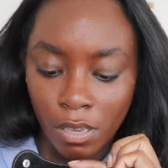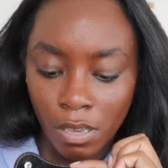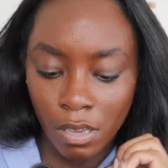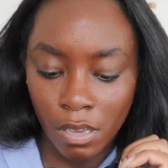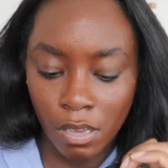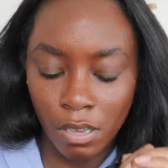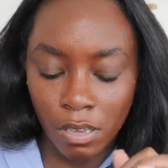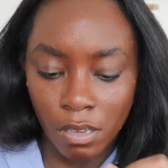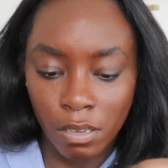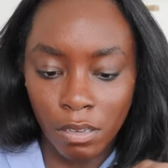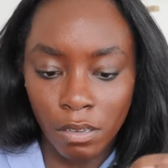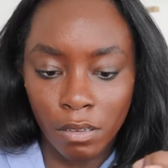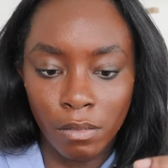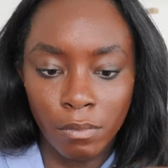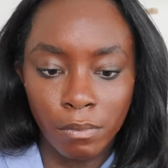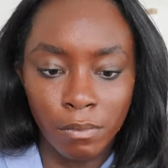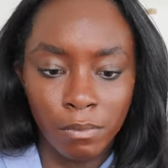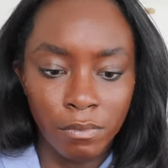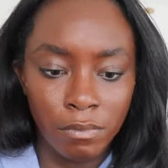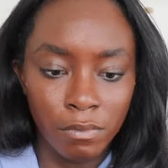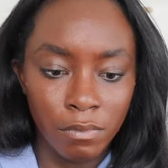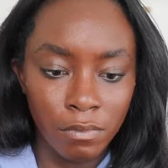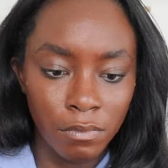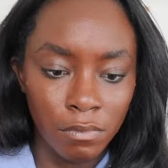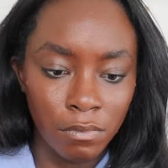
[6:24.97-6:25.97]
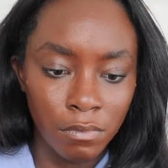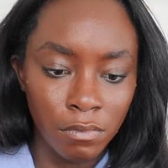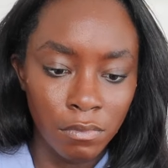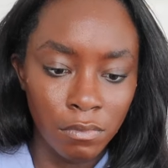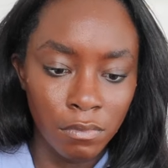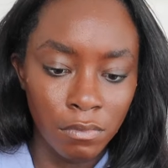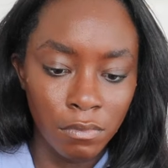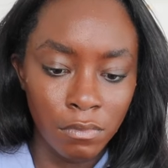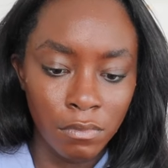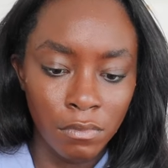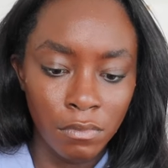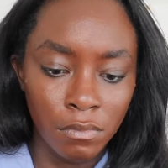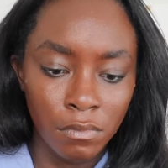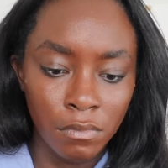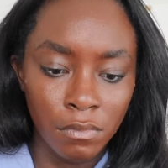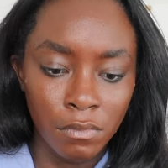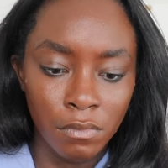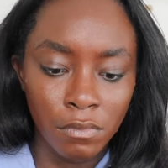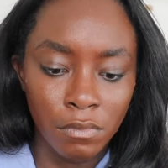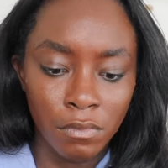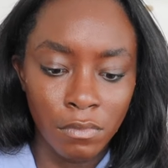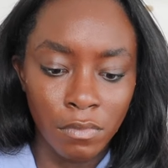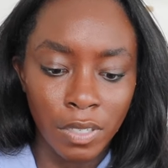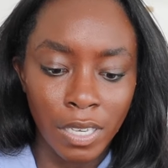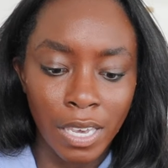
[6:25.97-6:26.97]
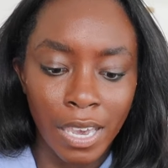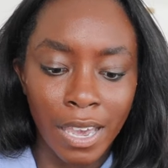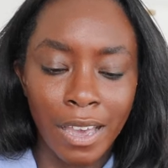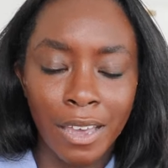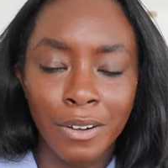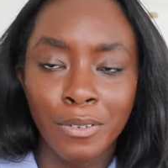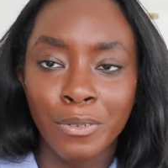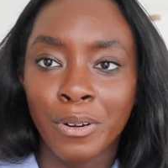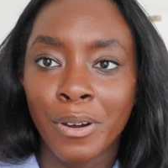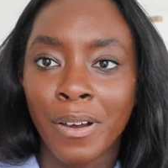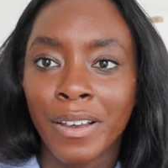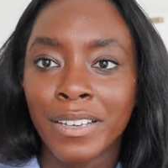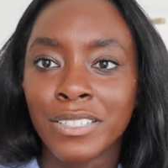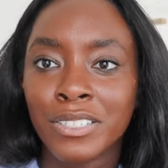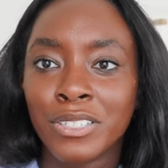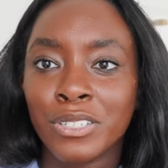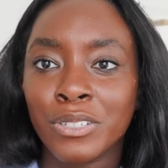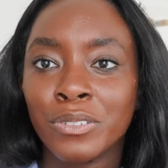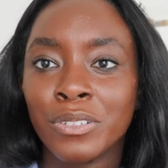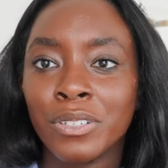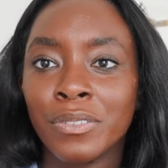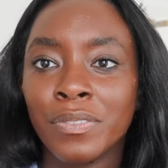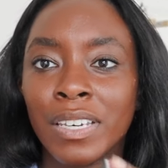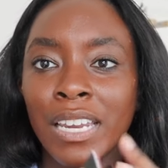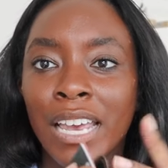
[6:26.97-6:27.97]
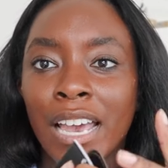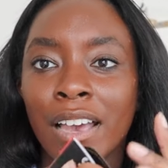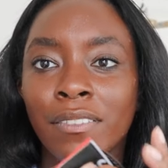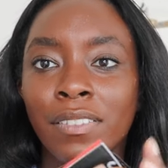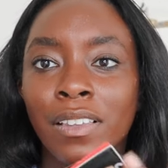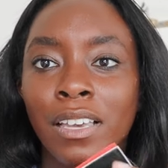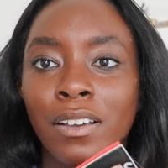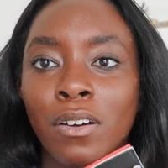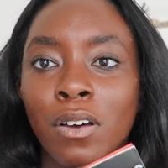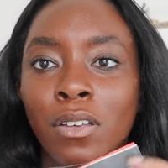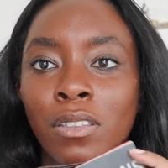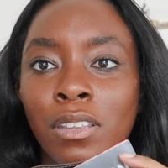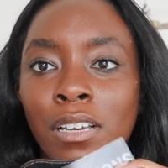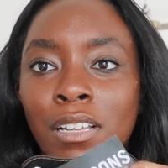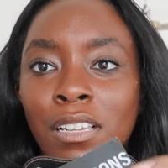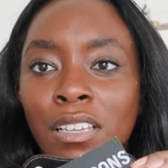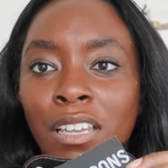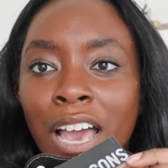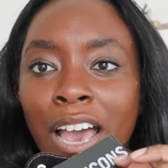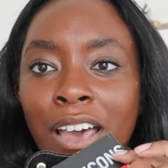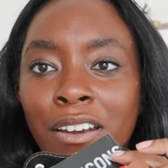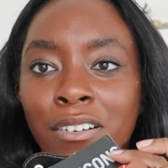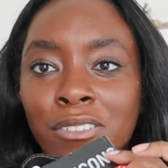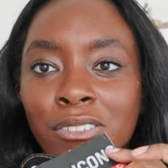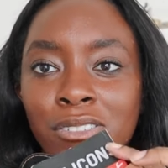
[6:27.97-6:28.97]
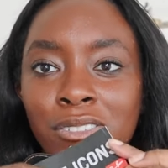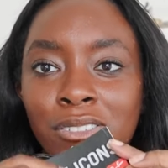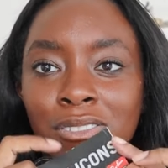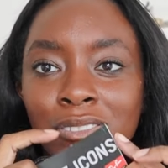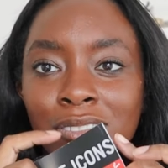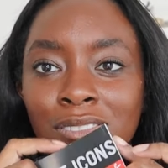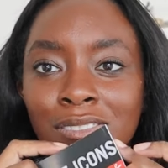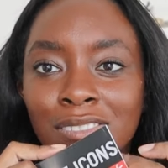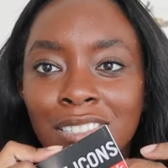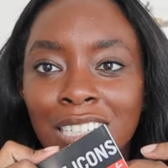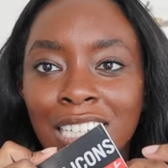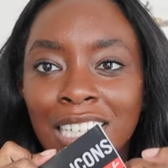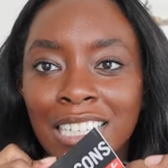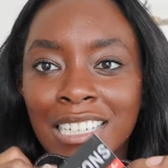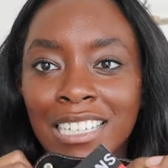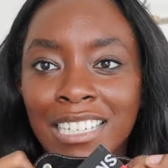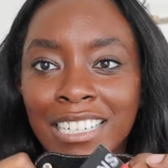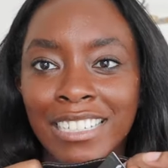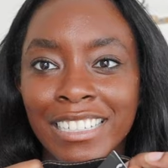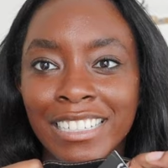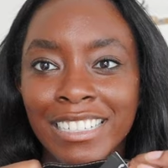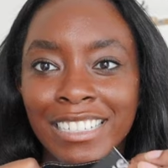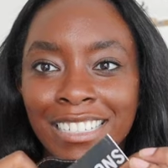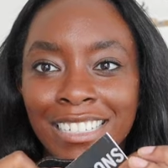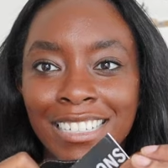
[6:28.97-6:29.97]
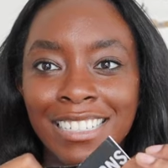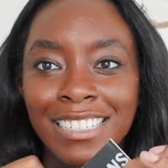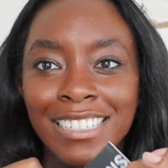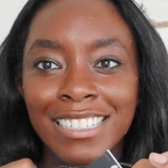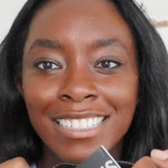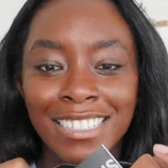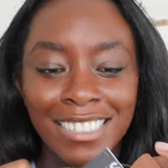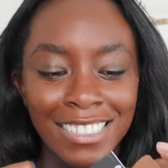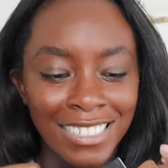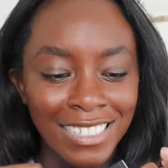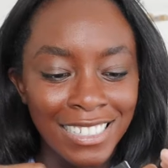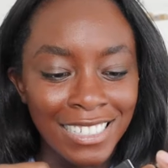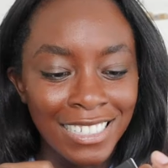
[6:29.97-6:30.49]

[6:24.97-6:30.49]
Um, yeah, I don't know. I still even have like all the collateral in here.